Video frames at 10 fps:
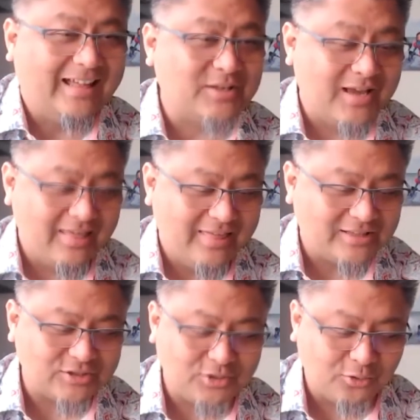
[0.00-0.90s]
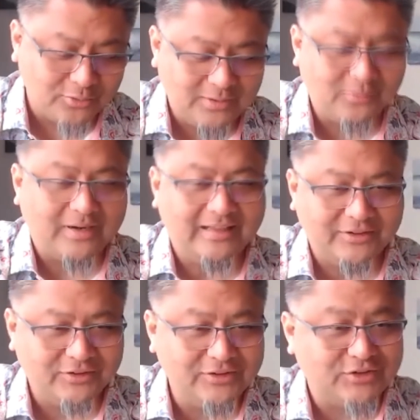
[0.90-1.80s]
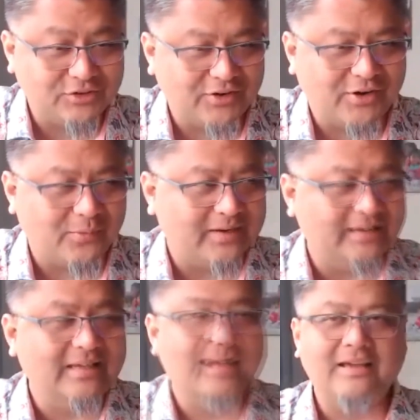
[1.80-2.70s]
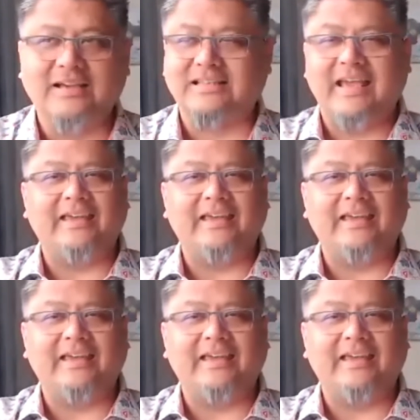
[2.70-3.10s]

that's that's totally what I learned during our wedding because I